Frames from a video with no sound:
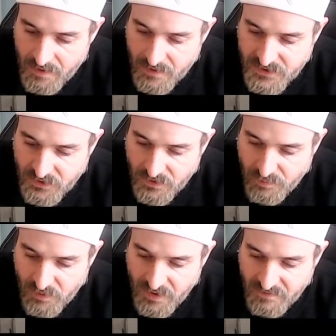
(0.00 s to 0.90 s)
so the
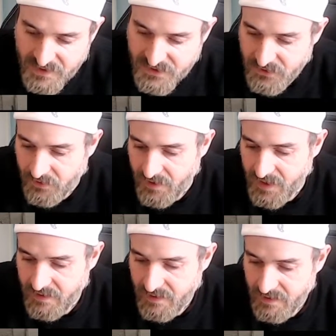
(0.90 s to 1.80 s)
point of this
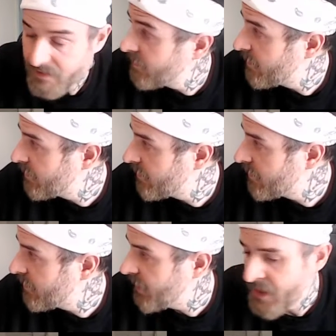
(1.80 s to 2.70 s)
story
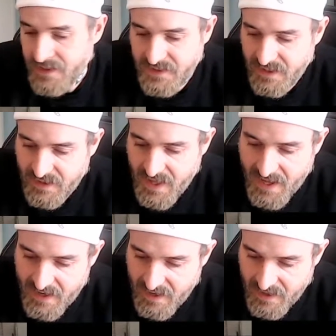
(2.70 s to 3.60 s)
is
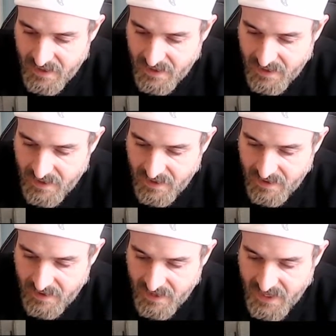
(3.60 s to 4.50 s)
that
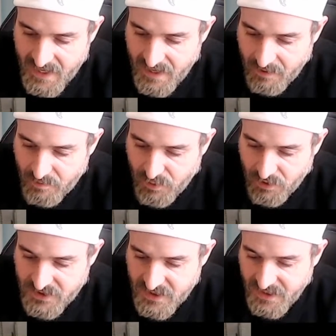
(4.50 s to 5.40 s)
I
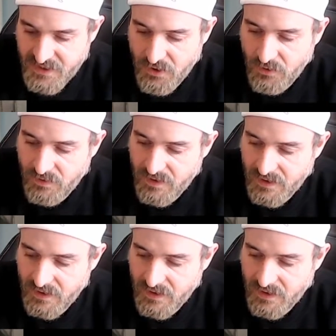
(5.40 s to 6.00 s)
personally don't